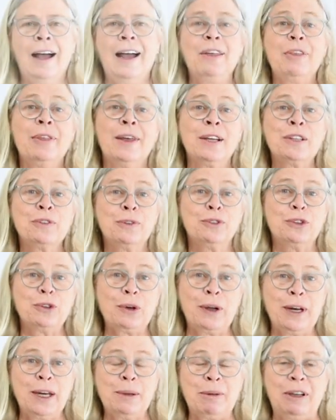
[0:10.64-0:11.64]
Hi, thanks for
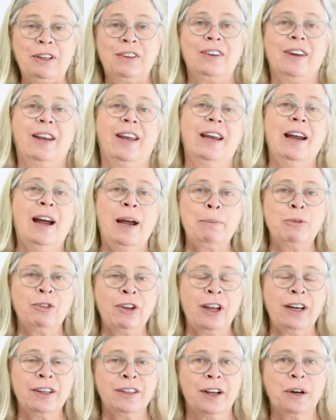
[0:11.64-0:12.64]
joining me today. I'm
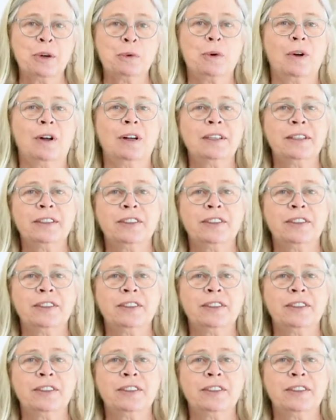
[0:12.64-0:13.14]
Jane Dunnewold,